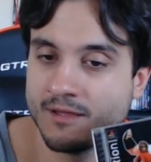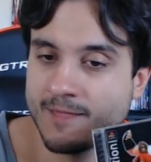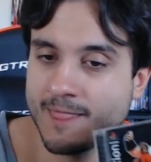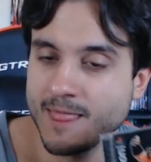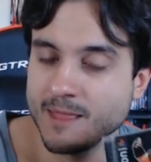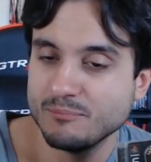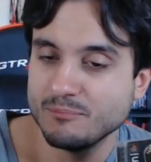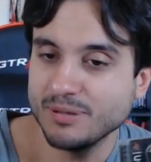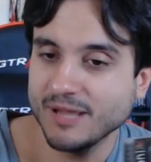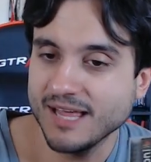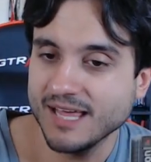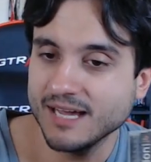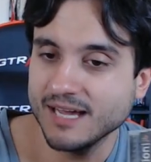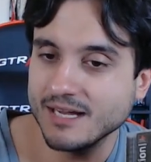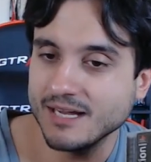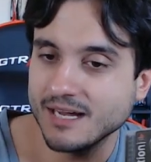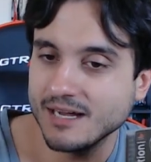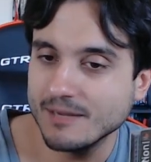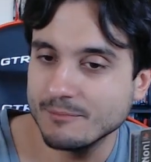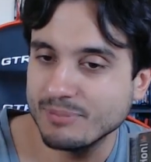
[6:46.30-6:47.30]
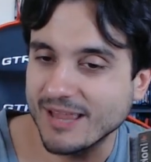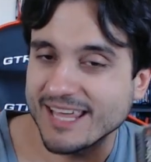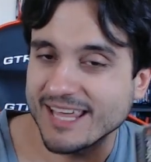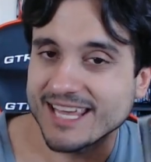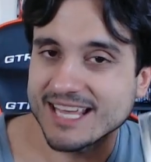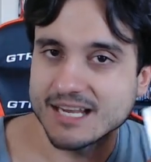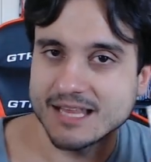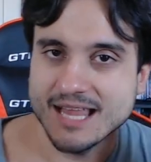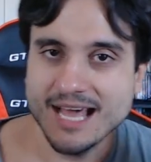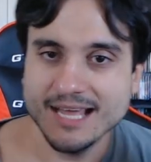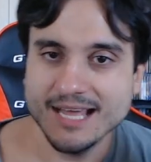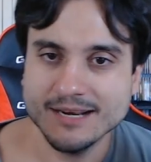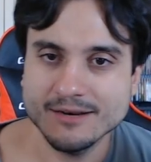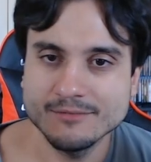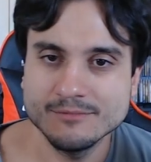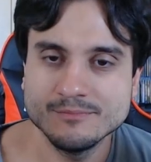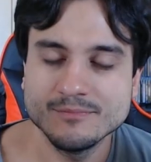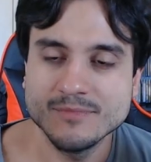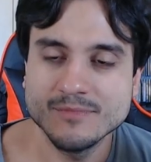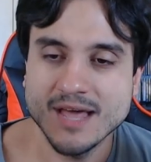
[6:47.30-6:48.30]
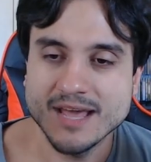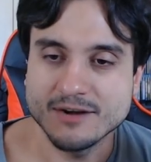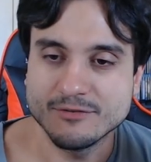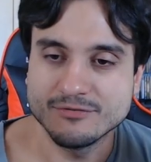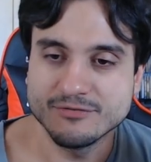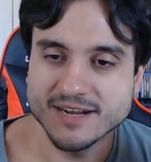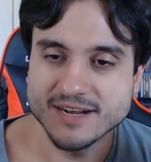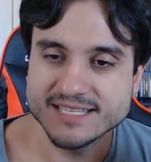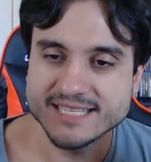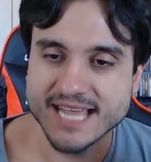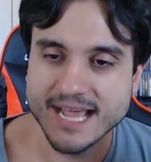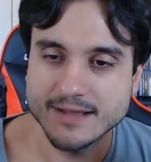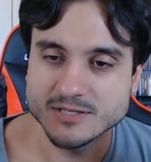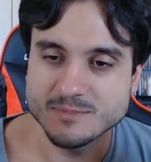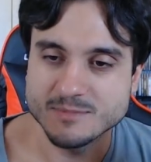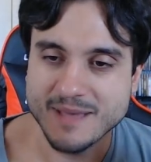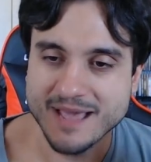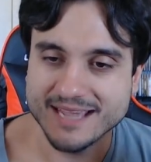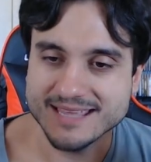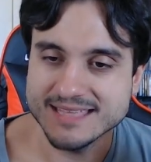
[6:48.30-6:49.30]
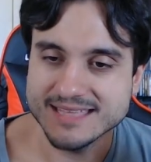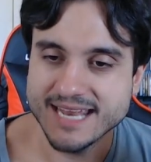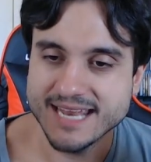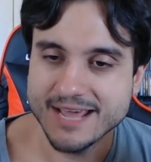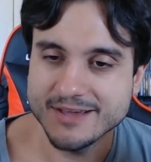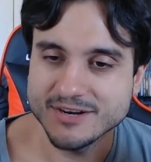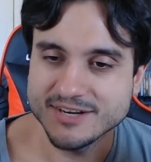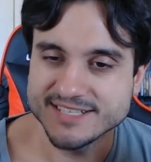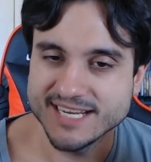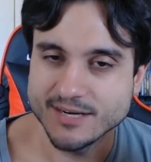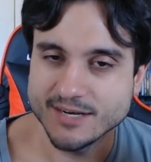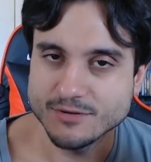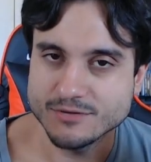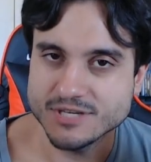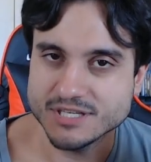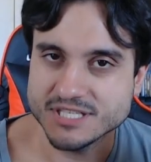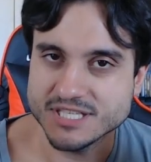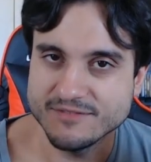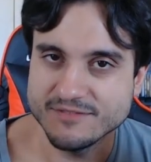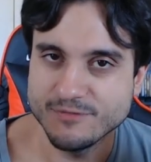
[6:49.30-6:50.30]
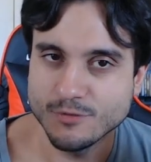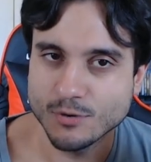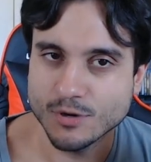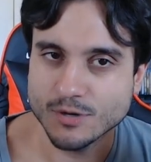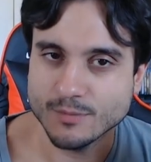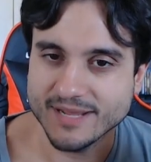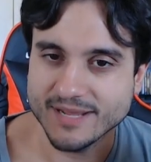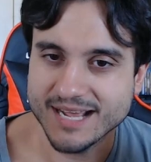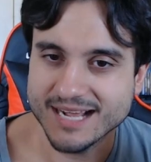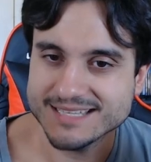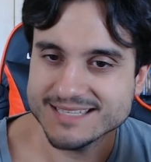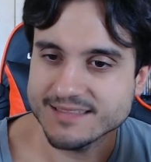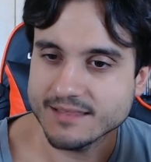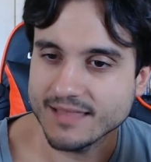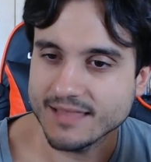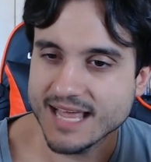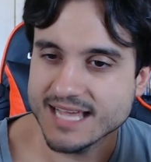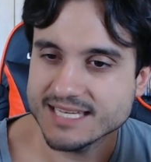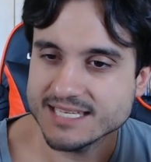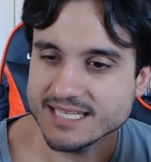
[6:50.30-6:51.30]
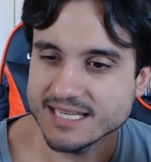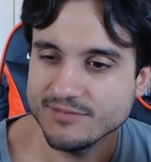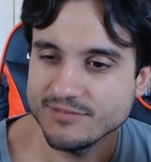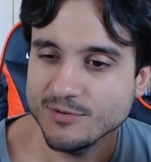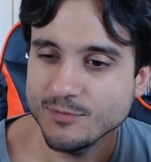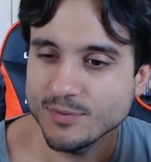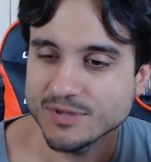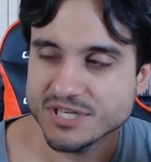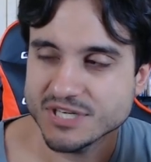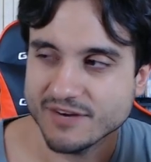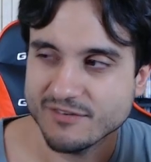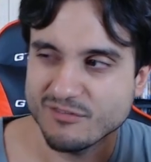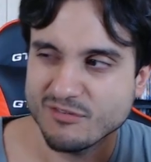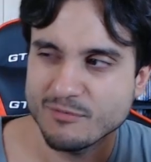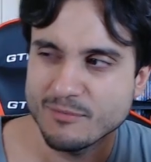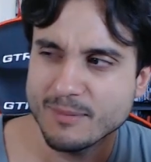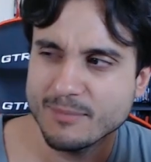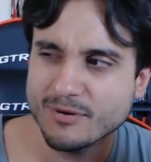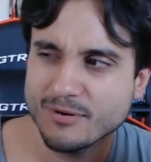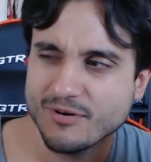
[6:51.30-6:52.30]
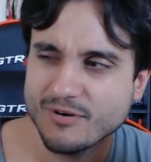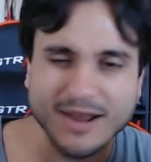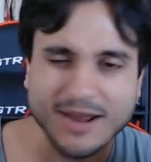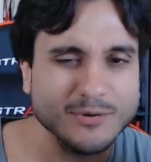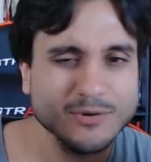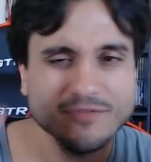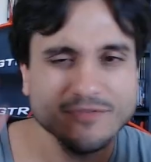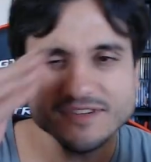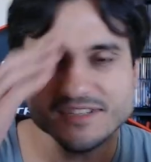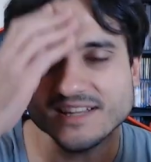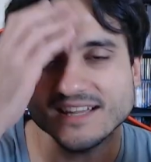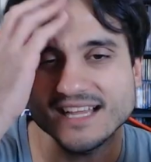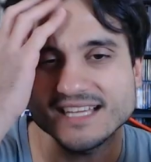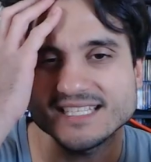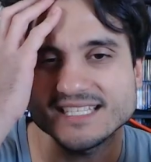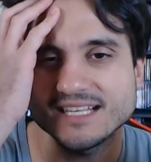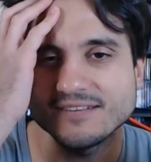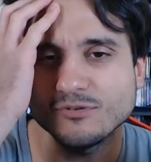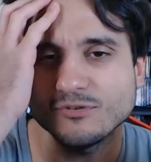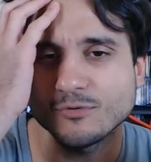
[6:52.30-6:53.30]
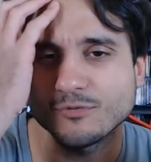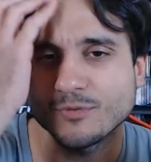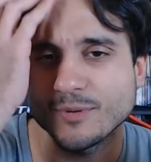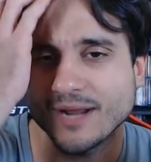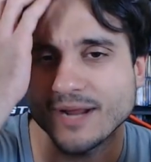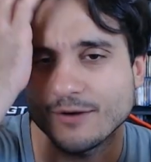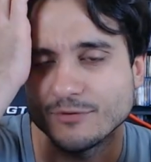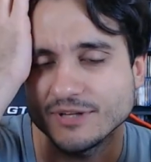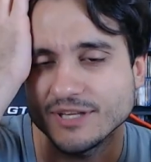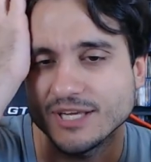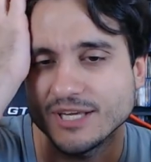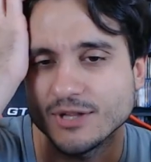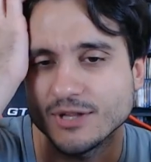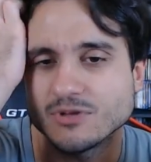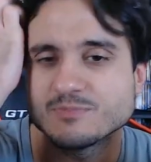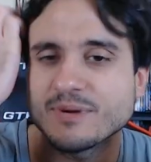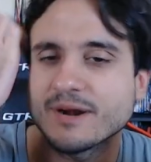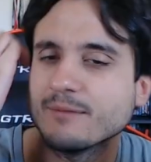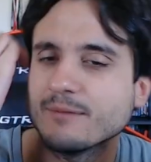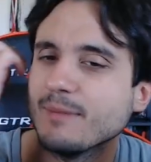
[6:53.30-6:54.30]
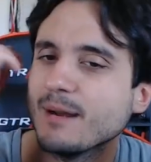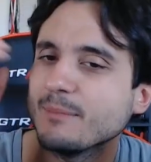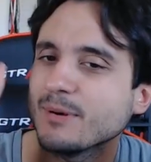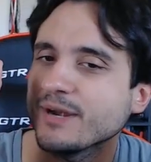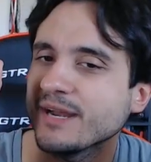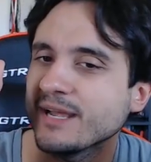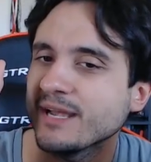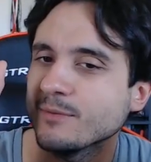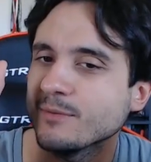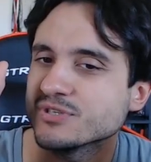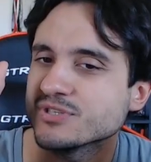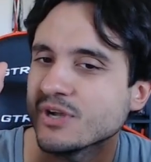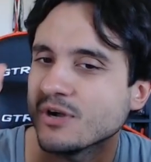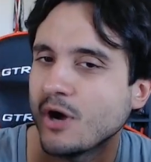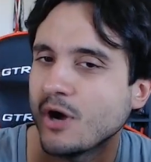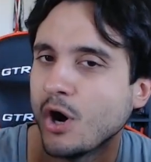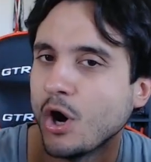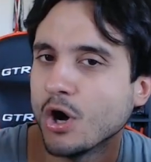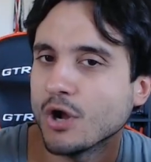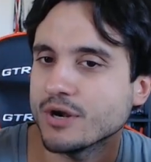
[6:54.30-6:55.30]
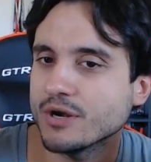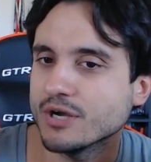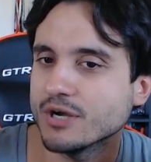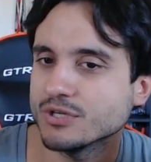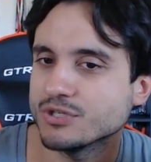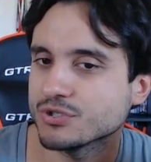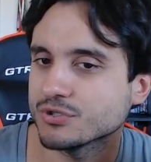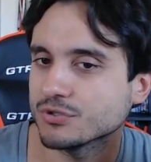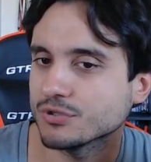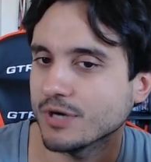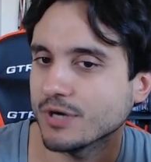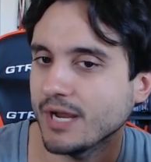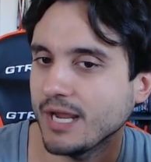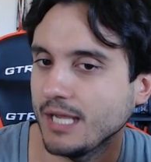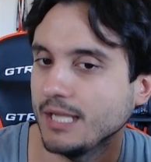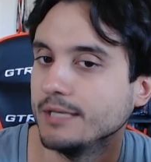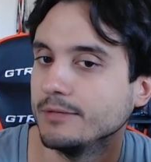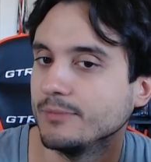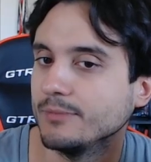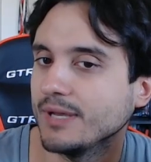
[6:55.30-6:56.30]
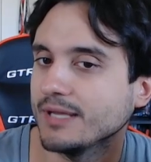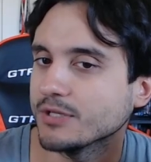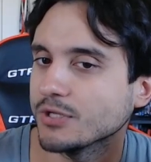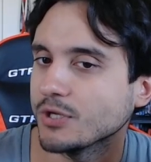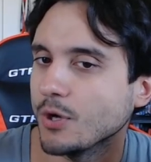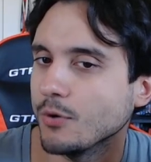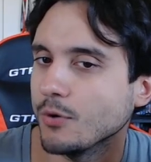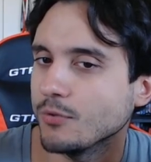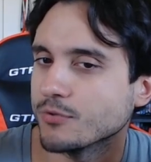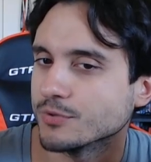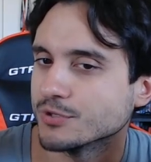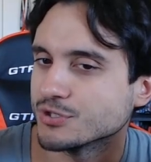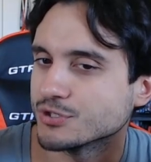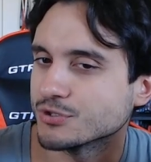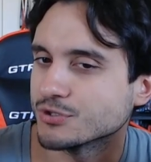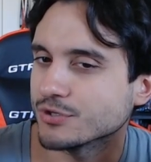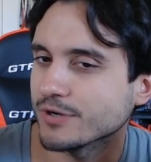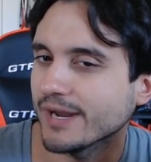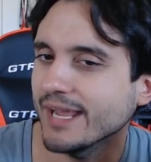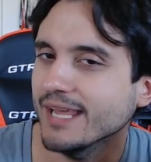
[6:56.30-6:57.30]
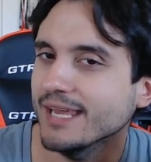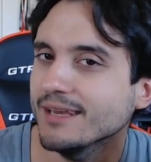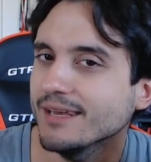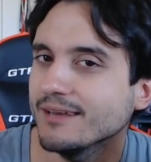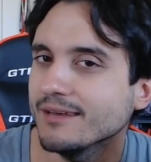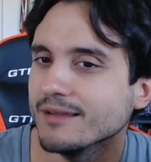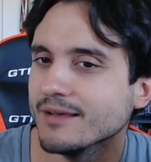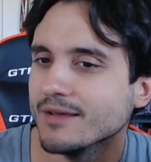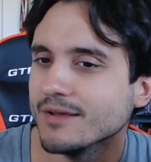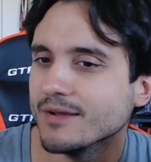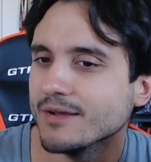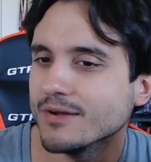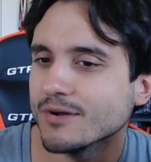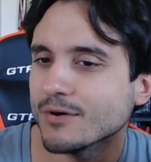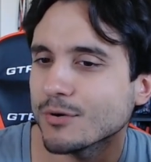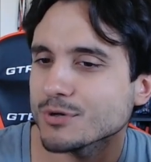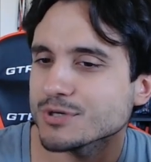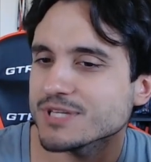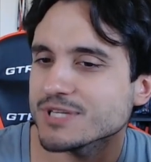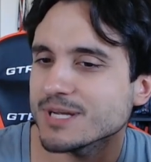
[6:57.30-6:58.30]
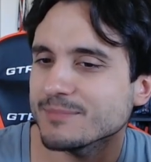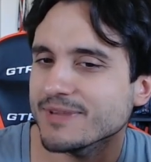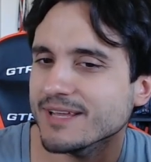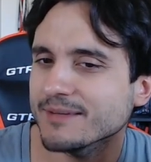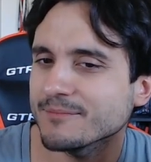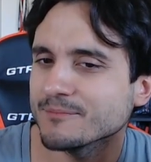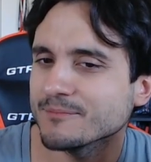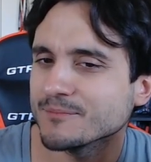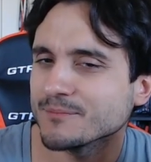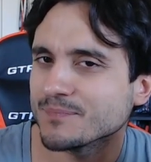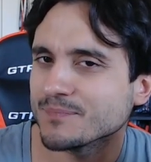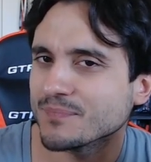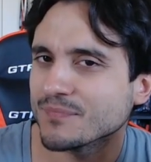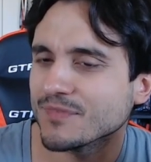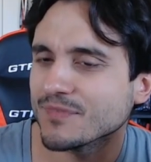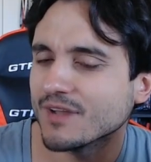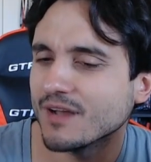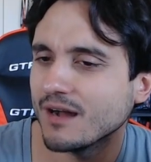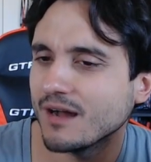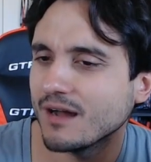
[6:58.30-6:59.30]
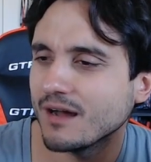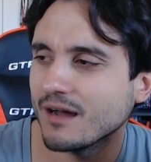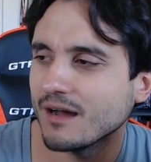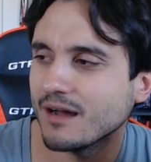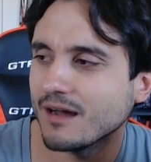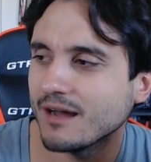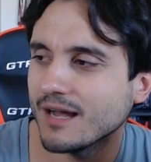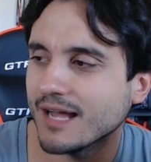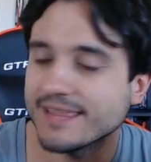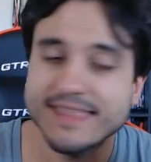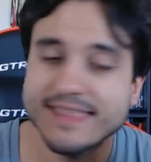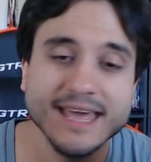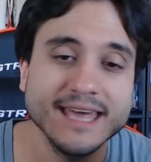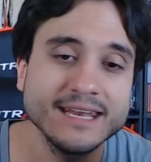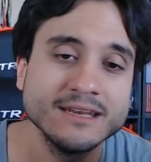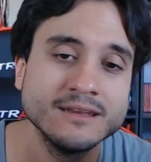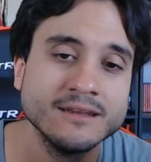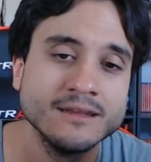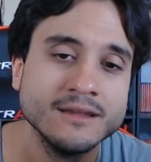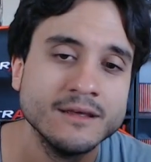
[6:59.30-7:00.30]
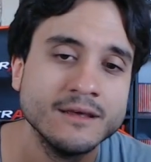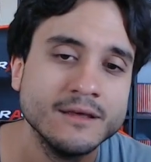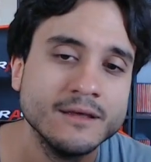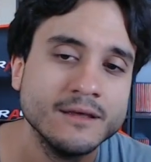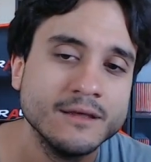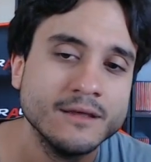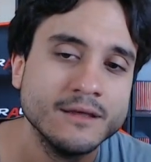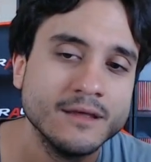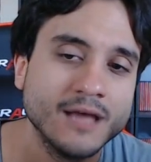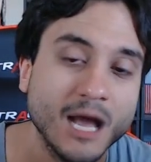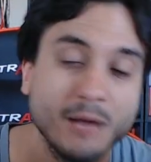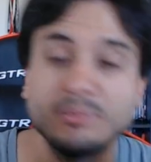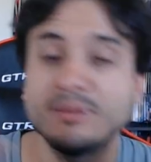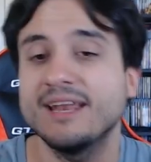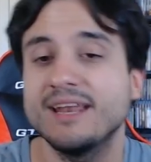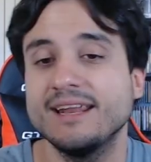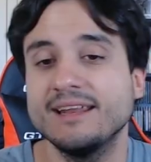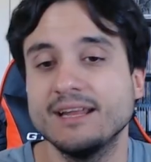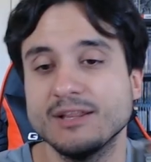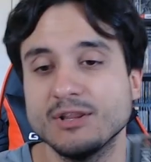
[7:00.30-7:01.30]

playing it a lot at a friend's house back in the day on Nintendo 64, and we got to the last level, which I remember, I don't know if it's the last level or if we got really close, but I remember it was on a train. We had to go through a train or something. And then I played it a little